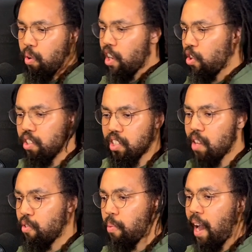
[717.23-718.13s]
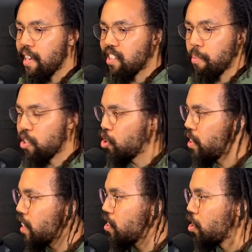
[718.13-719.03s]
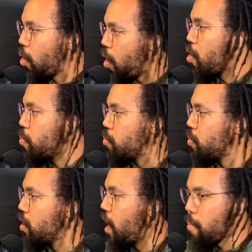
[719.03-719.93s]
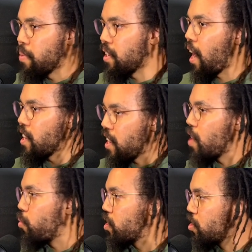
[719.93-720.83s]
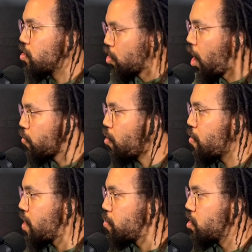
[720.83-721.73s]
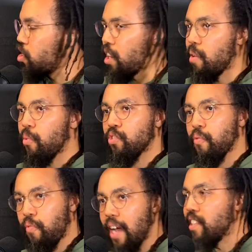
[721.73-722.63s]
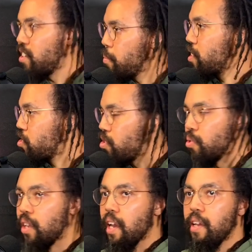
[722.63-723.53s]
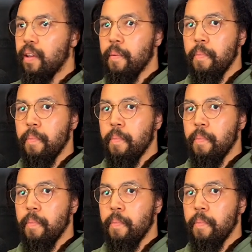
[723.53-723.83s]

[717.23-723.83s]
working on this level, but I need to make sure they can go home and be like, yeah, we can look after our family. Do you know what I mean? So finding the means to do that.